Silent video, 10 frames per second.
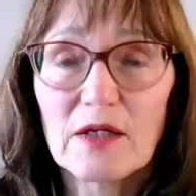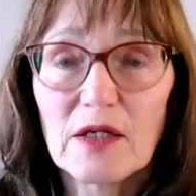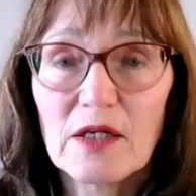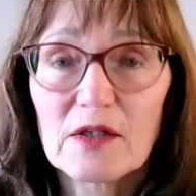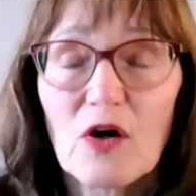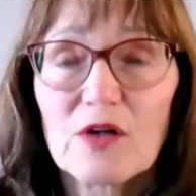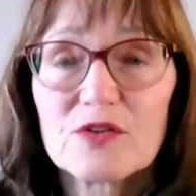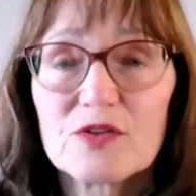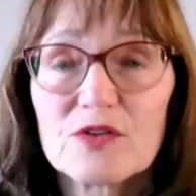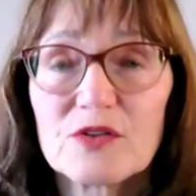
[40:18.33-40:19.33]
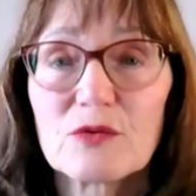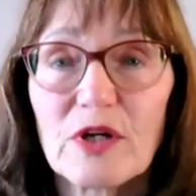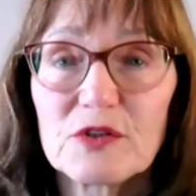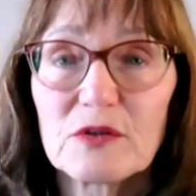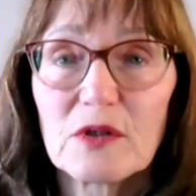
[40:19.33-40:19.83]
and it caused a
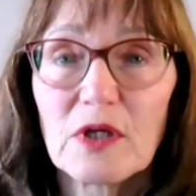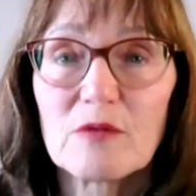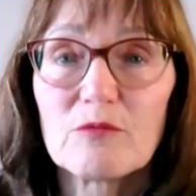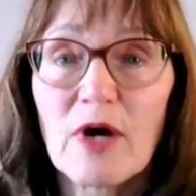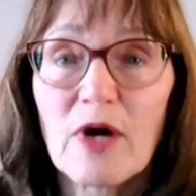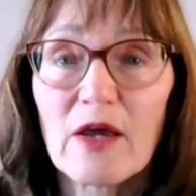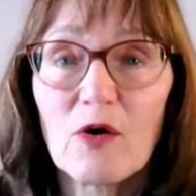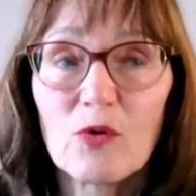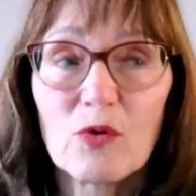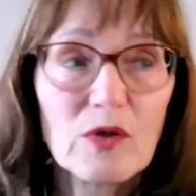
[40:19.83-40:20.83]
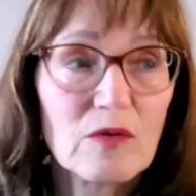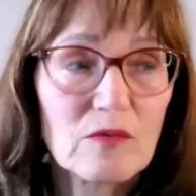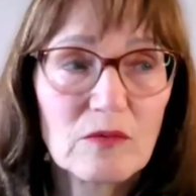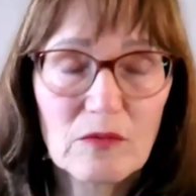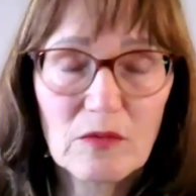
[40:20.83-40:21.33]
rift in my
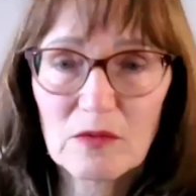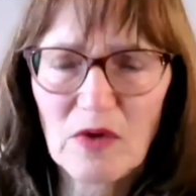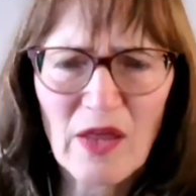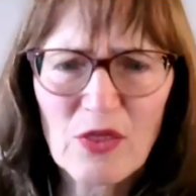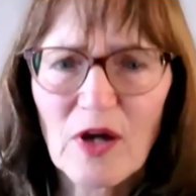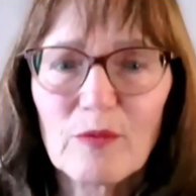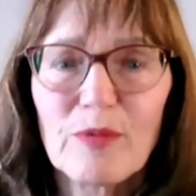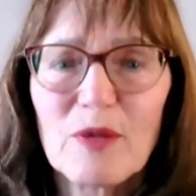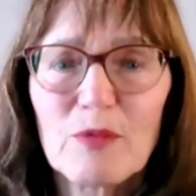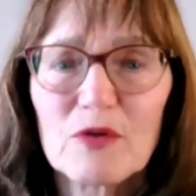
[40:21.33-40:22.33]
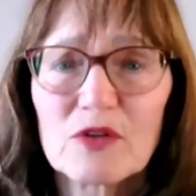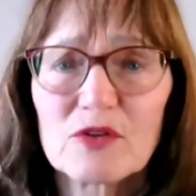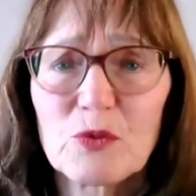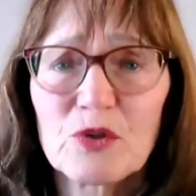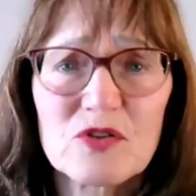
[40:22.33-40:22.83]
own. I thought people
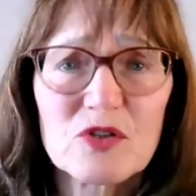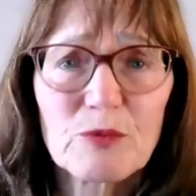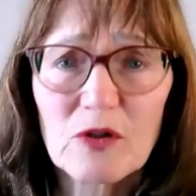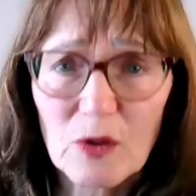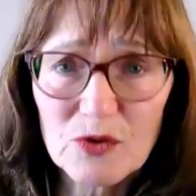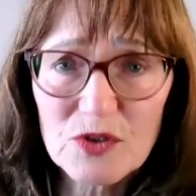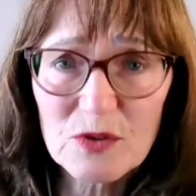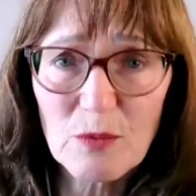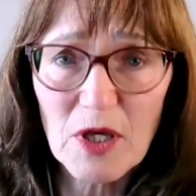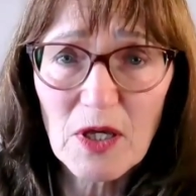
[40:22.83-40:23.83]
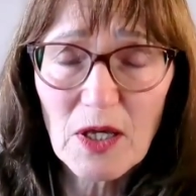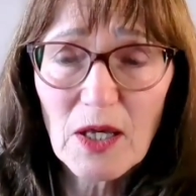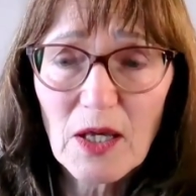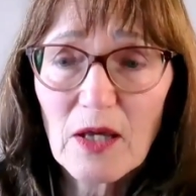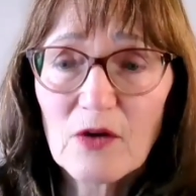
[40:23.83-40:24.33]
that were super close to me
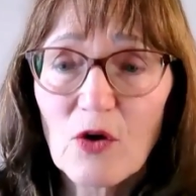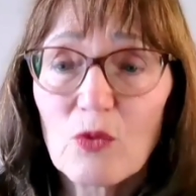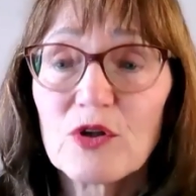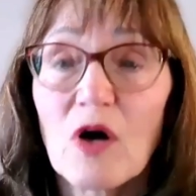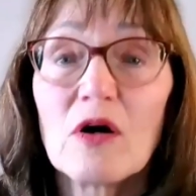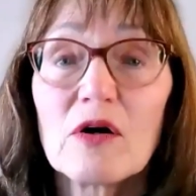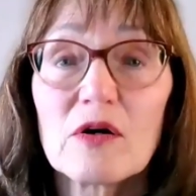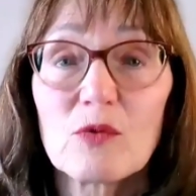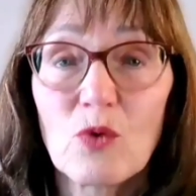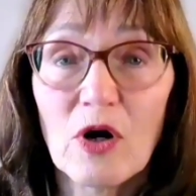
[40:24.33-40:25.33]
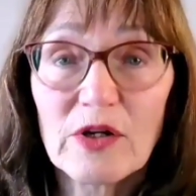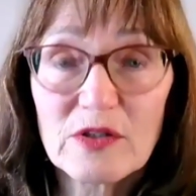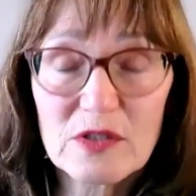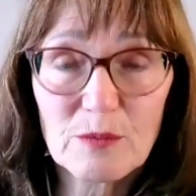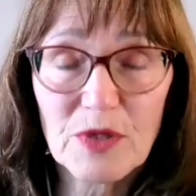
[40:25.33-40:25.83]
no longer
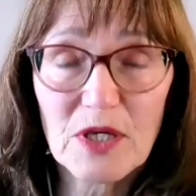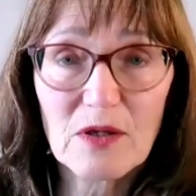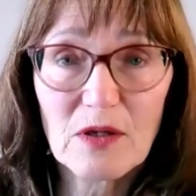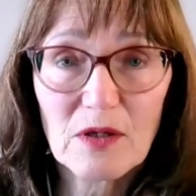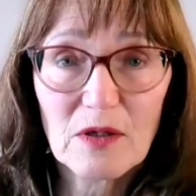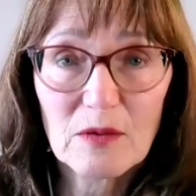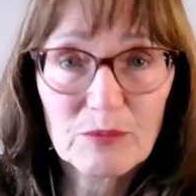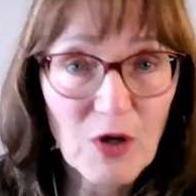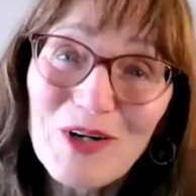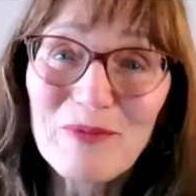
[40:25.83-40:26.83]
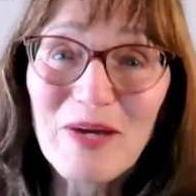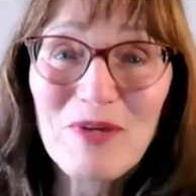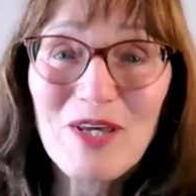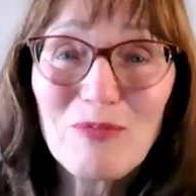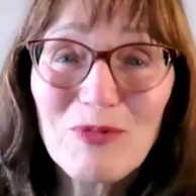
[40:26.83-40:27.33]
wanted to be part of
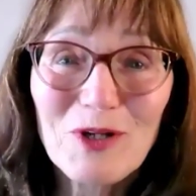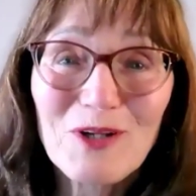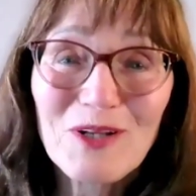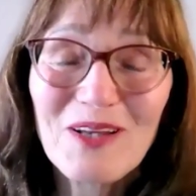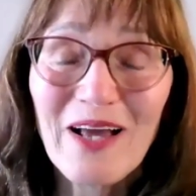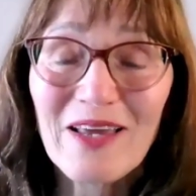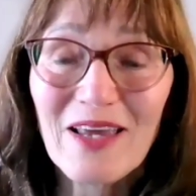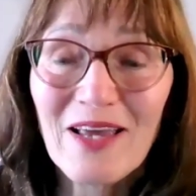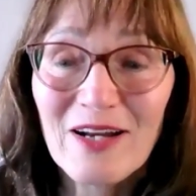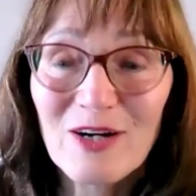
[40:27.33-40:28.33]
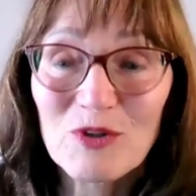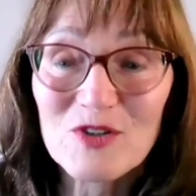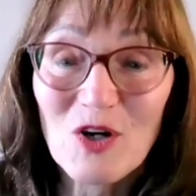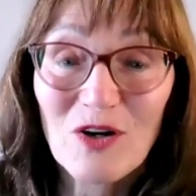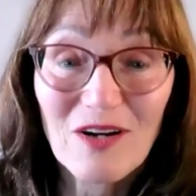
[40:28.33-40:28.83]
my people. And
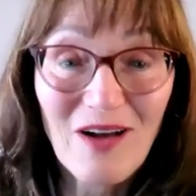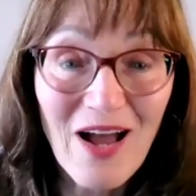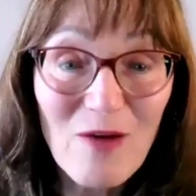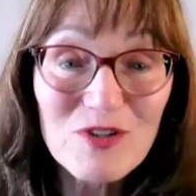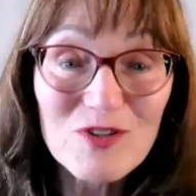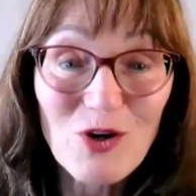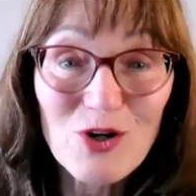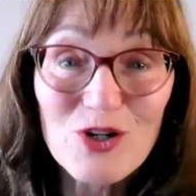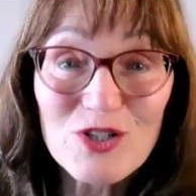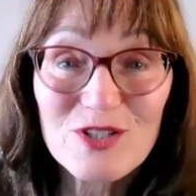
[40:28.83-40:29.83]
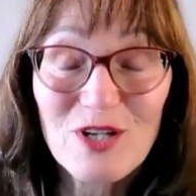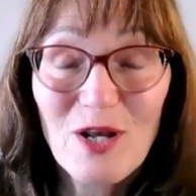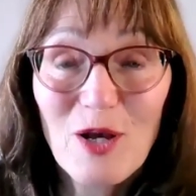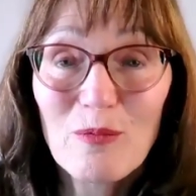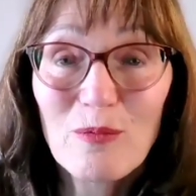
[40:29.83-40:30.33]
I was hurt,
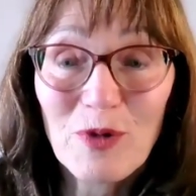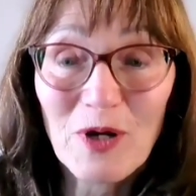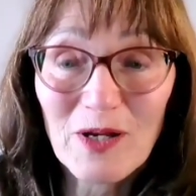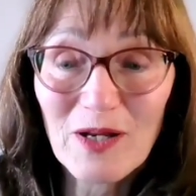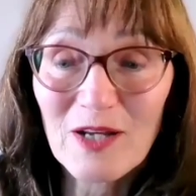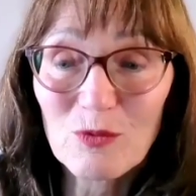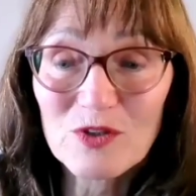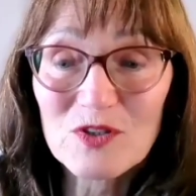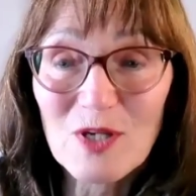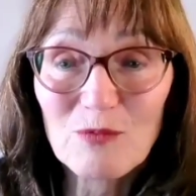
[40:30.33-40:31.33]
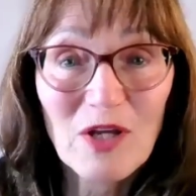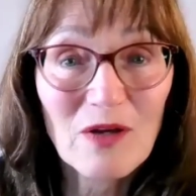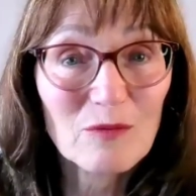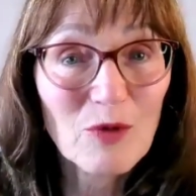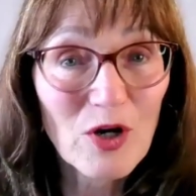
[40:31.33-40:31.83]
but it was
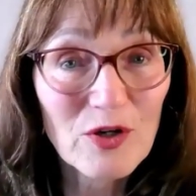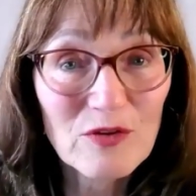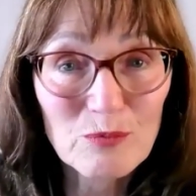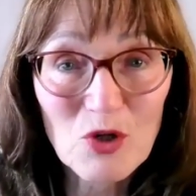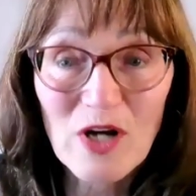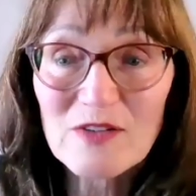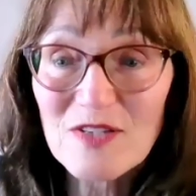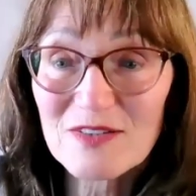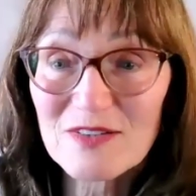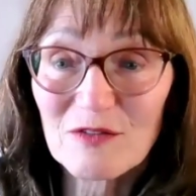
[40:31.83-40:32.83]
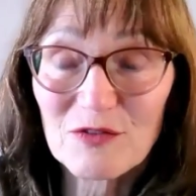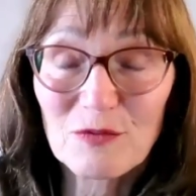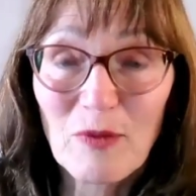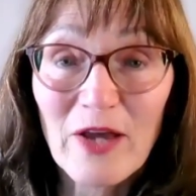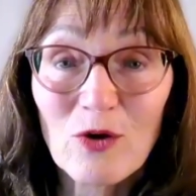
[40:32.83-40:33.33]
something part of the process
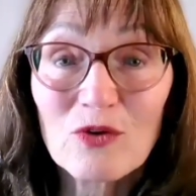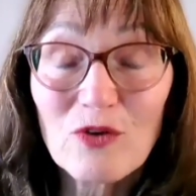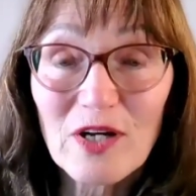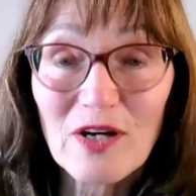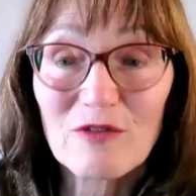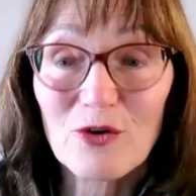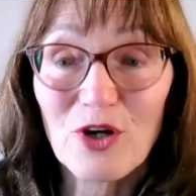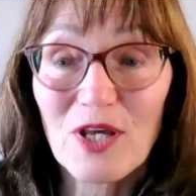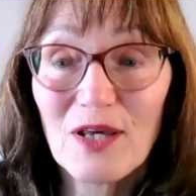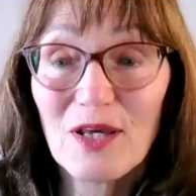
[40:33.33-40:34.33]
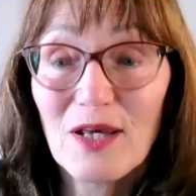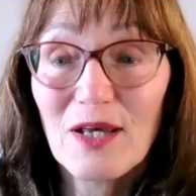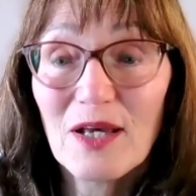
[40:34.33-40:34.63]
of my own recovery.